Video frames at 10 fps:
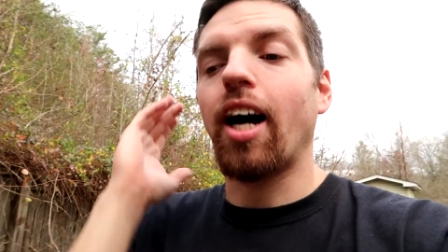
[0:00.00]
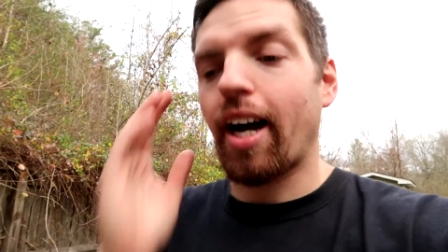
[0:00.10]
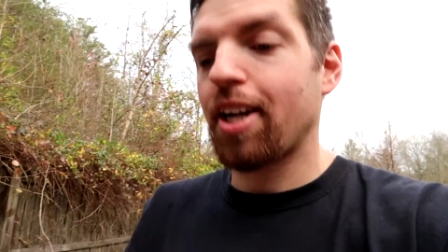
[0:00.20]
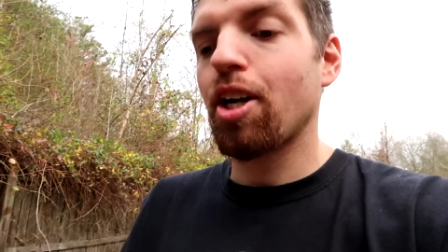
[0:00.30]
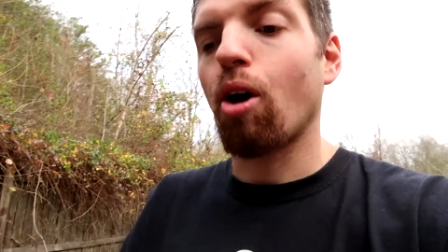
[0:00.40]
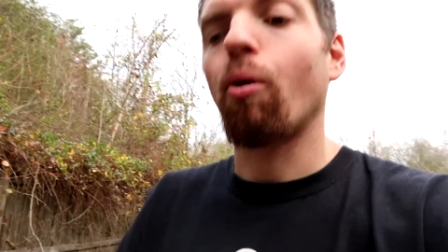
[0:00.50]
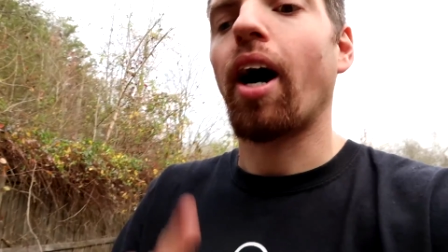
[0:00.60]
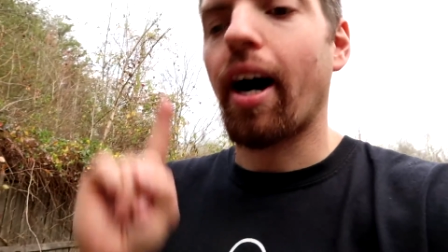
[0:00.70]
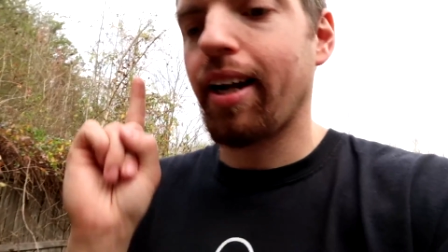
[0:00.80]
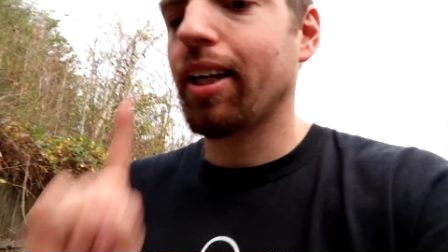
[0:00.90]
I know.
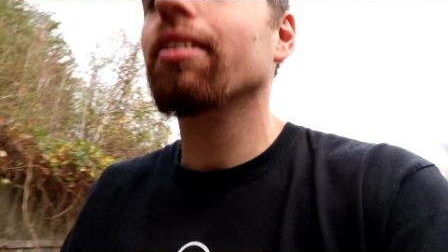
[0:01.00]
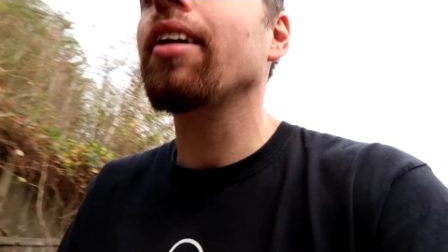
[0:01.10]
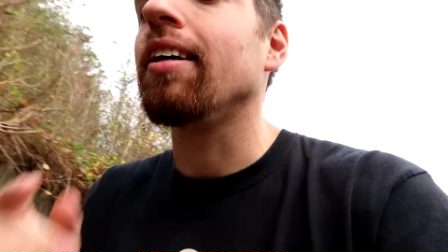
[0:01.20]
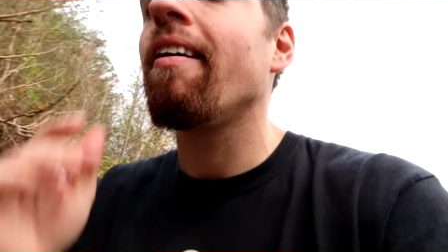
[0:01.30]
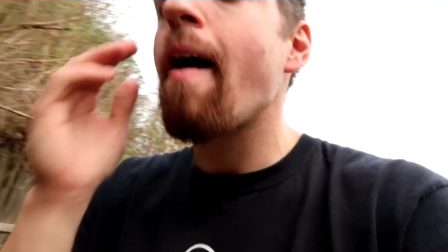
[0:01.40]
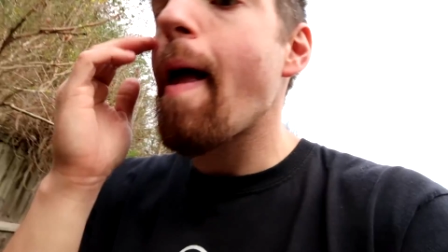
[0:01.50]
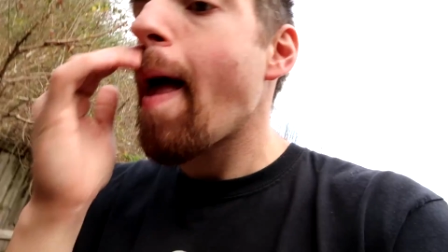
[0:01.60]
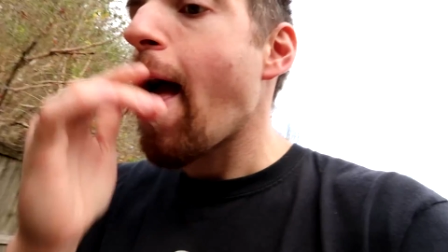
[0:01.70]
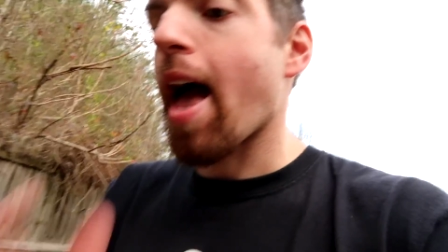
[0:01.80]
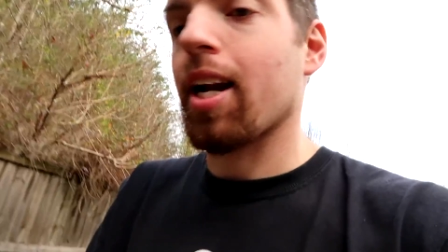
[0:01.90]
I agree.
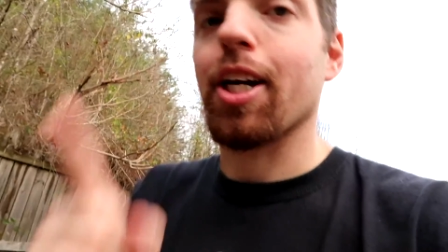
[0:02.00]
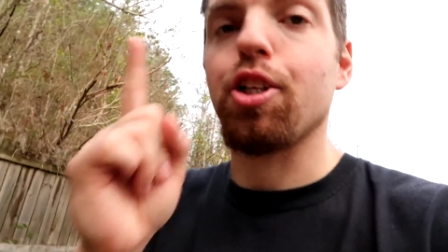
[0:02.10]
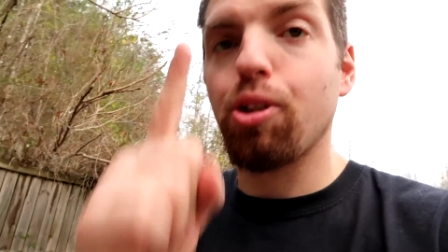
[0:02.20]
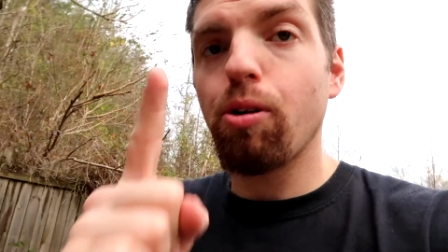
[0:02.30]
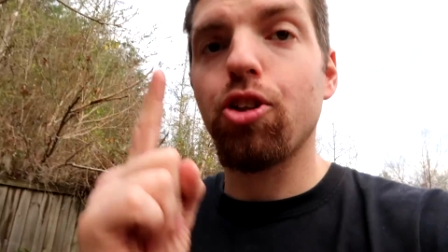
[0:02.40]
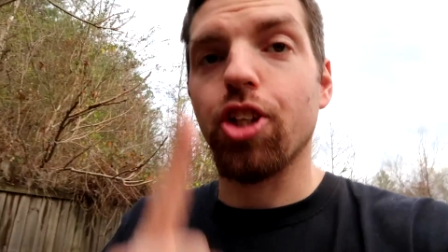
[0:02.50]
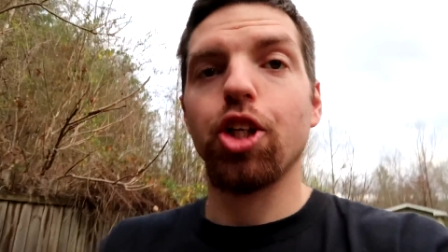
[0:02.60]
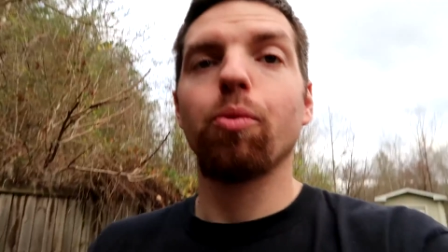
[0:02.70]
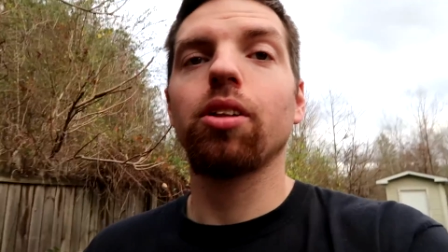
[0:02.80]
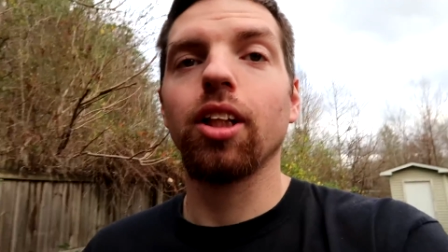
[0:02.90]
And I do
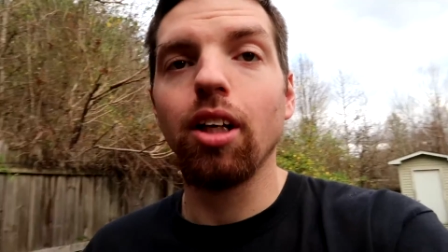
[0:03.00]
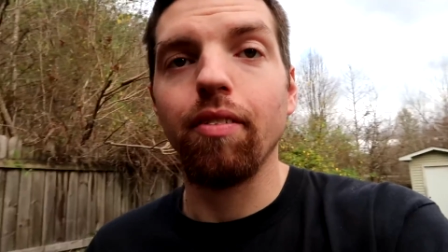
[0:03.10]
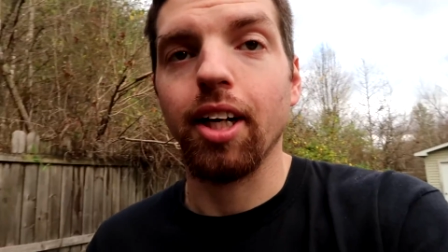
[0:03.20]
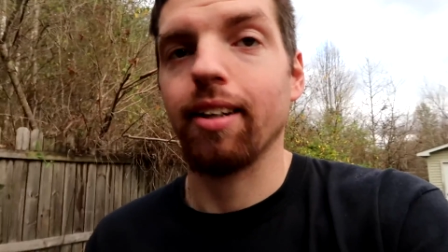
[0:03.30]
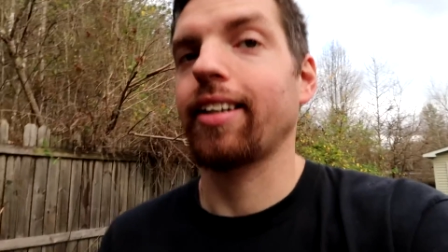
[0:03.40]
genuinely love it here.